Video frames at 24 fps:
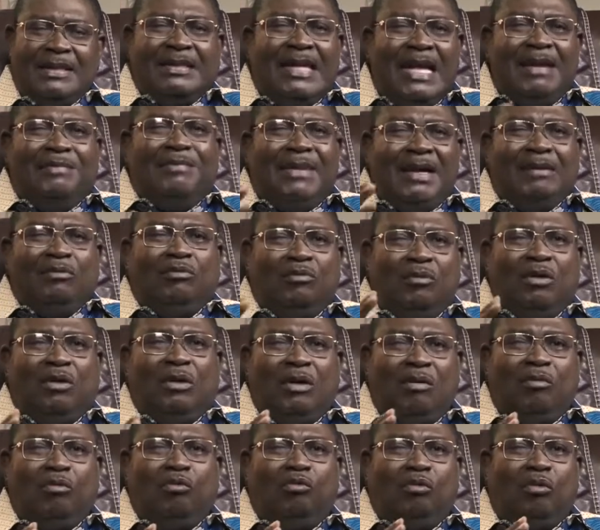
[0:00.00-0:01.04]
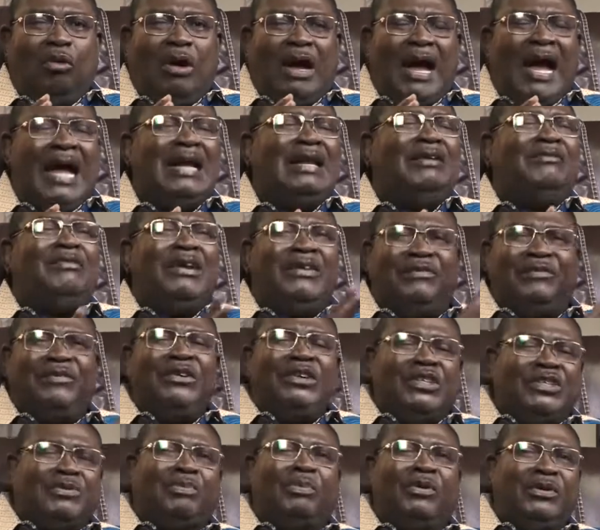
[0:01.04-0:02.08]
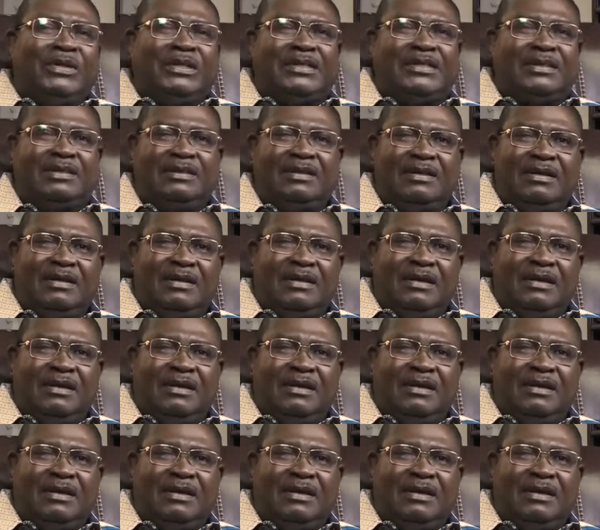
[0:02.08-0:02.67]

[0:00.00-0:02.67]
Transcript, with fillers: Naaman had a reference point,